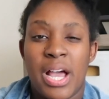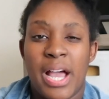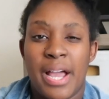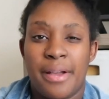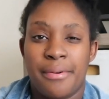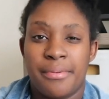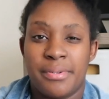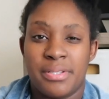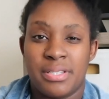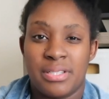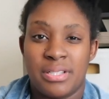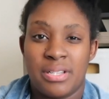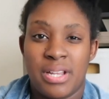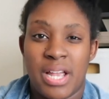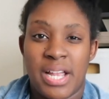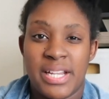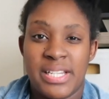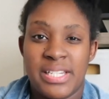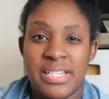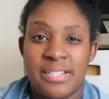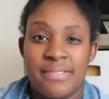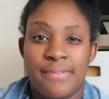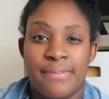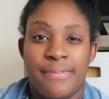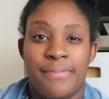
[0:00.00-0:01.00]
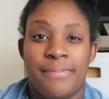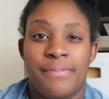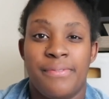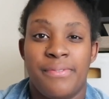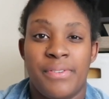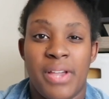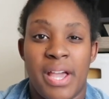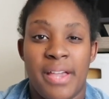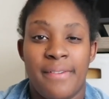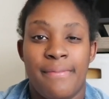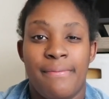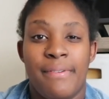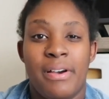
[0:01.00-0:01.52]

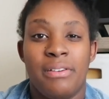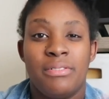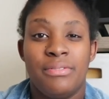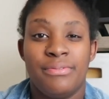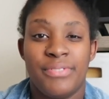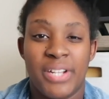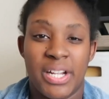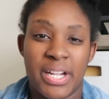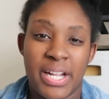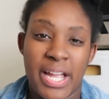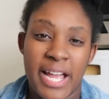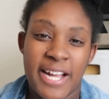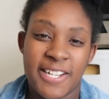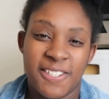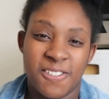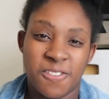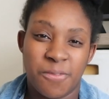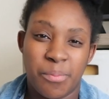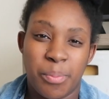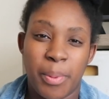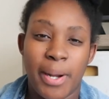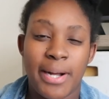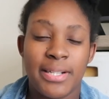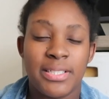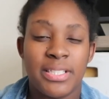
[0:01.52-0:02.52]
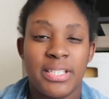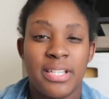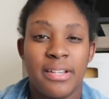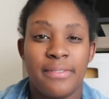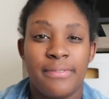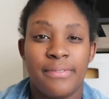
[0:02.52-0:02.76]
I felt very out of body.